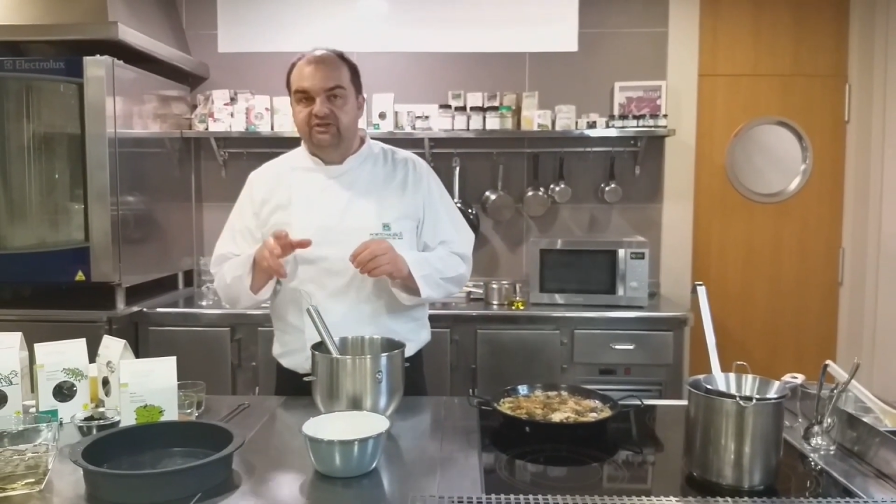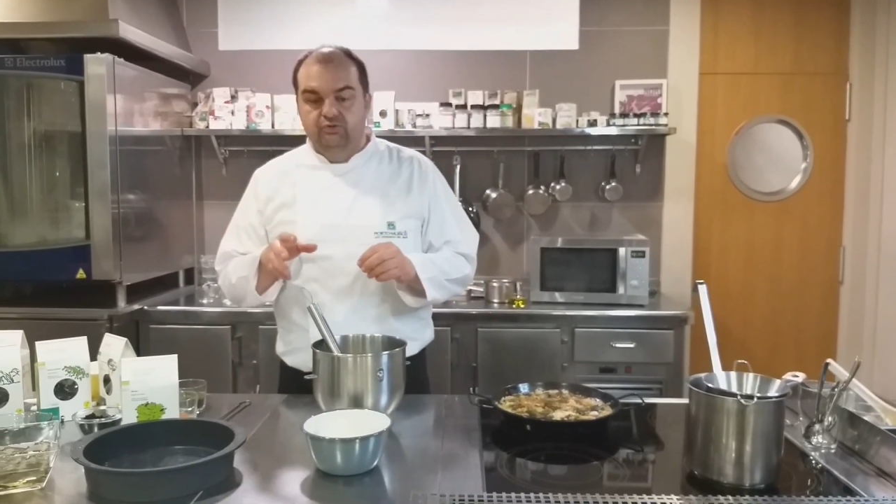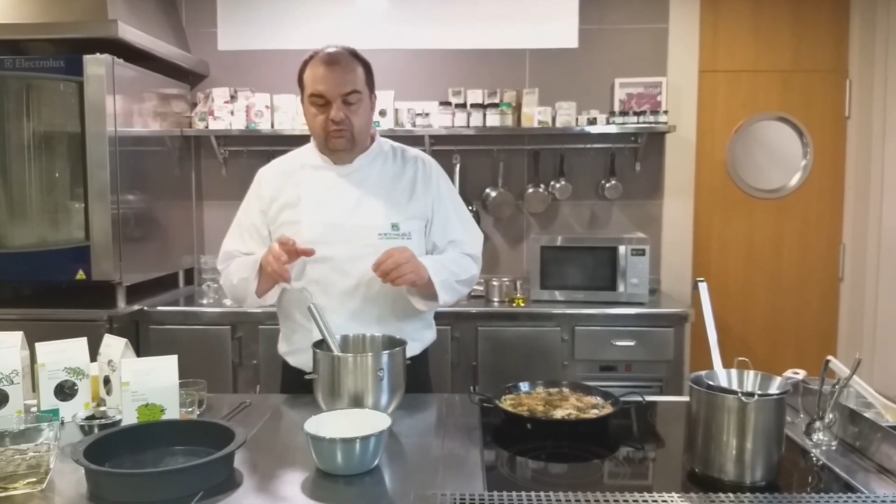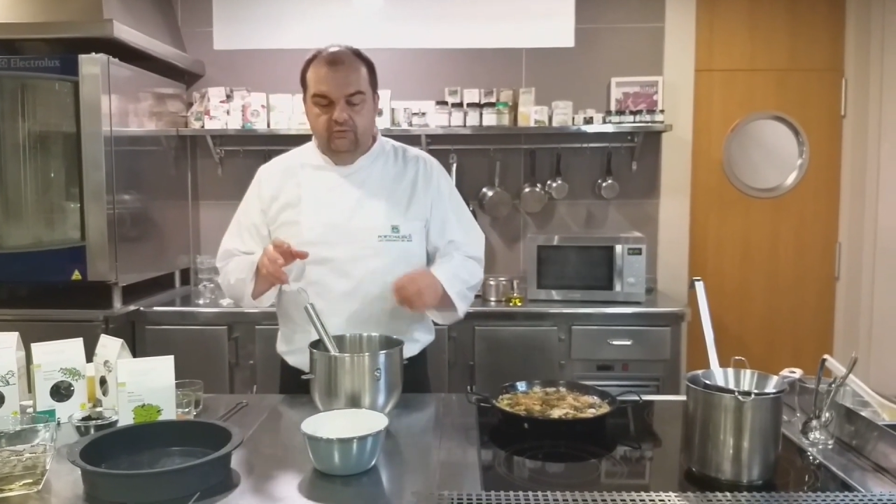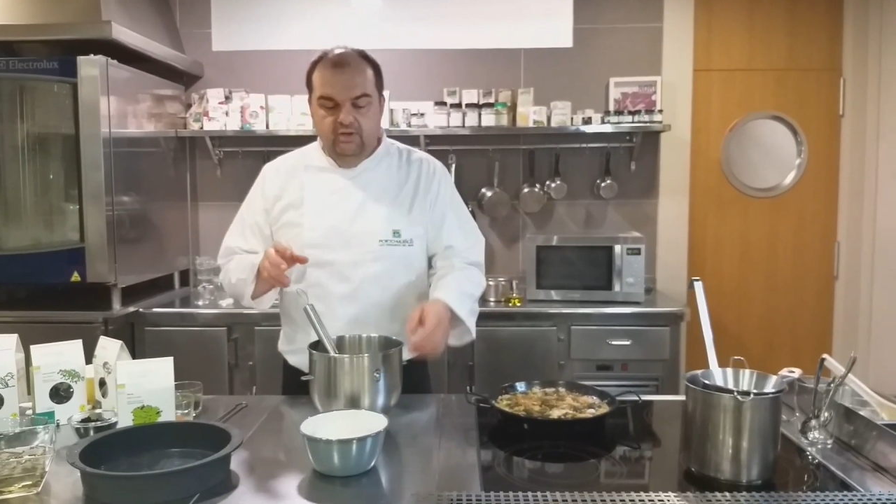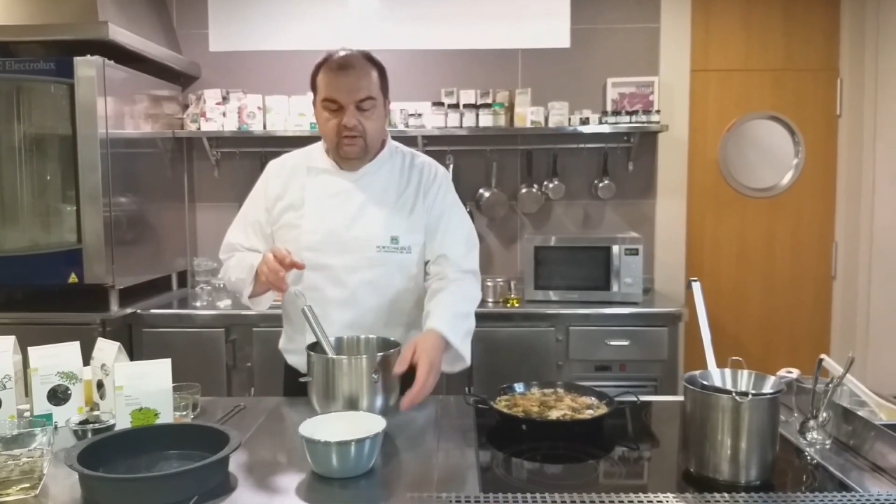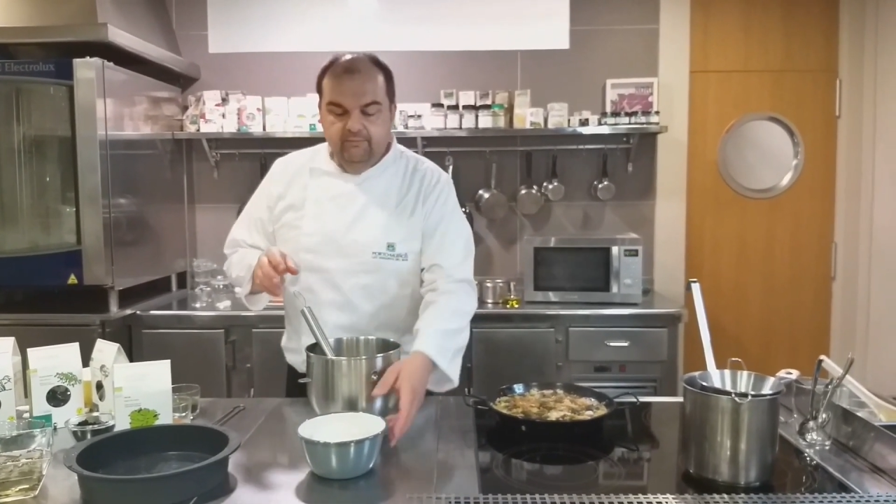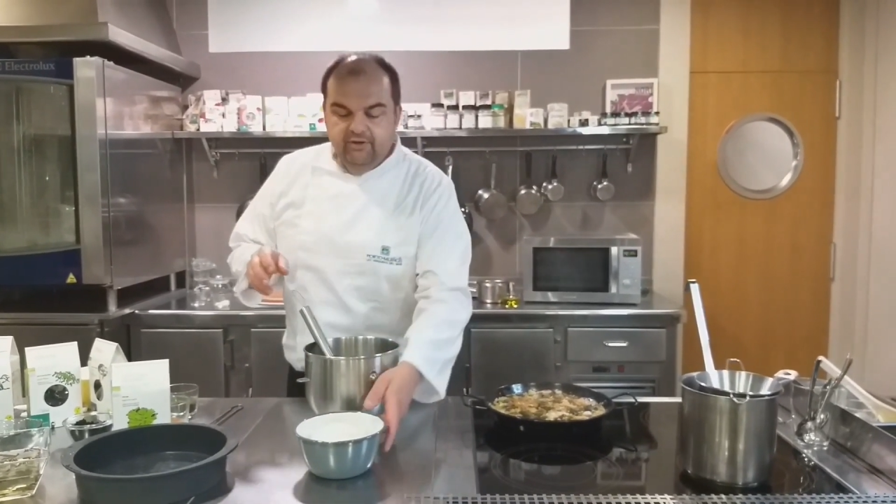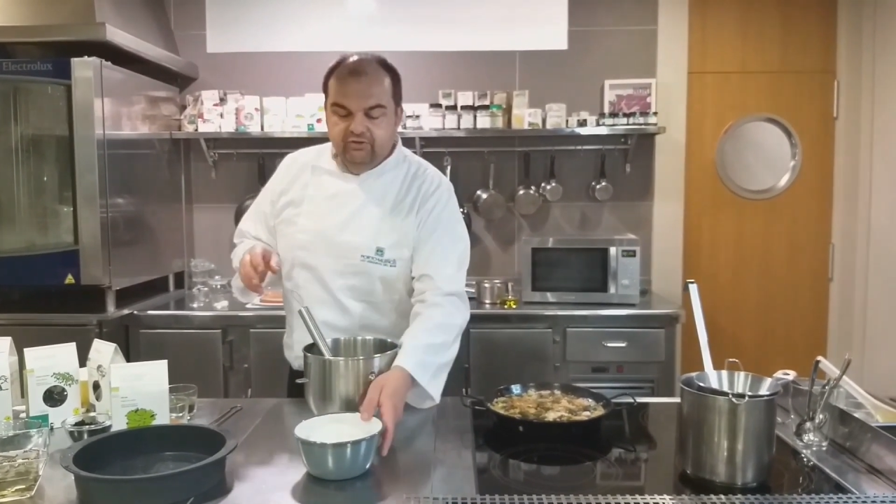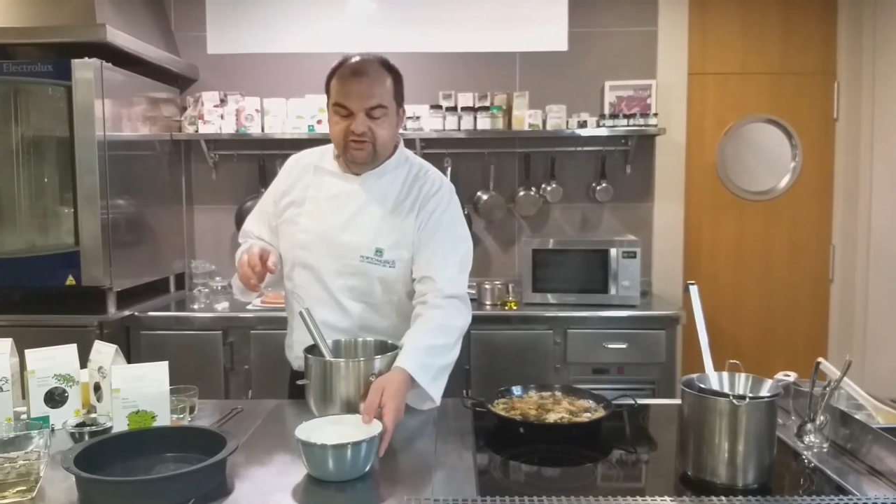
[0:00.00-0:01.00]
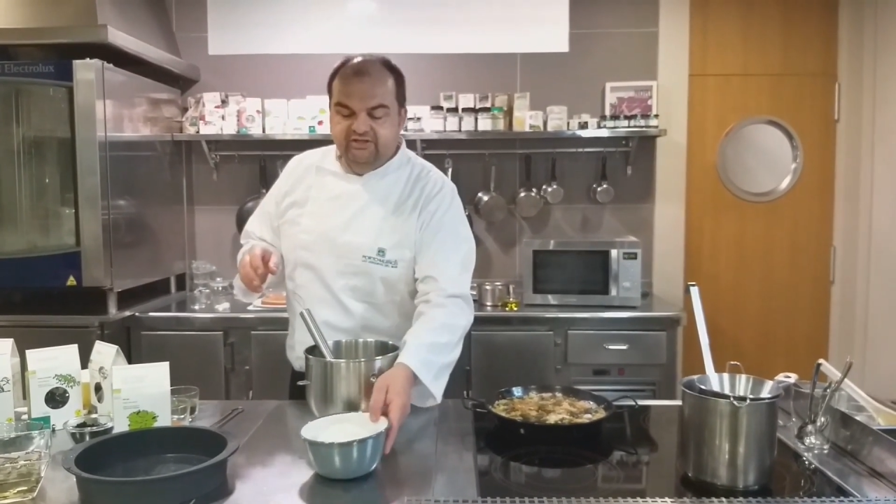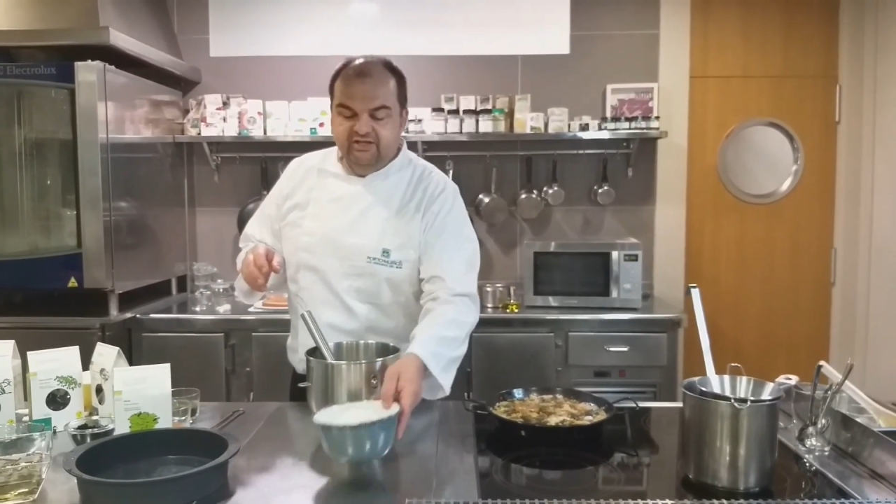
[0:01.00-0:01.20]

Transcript: because it's a so